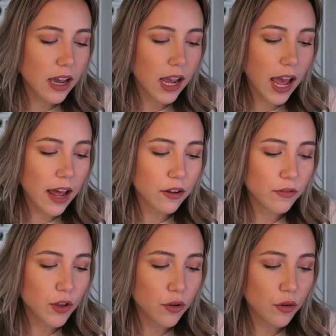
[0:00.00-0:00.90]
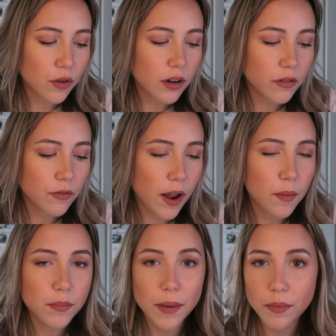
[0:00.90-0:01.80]
I had a few
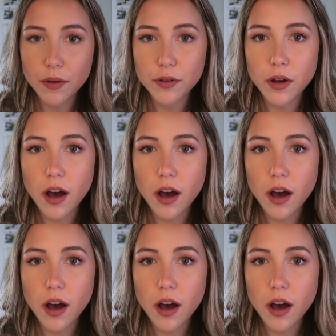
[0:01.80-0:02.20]
from people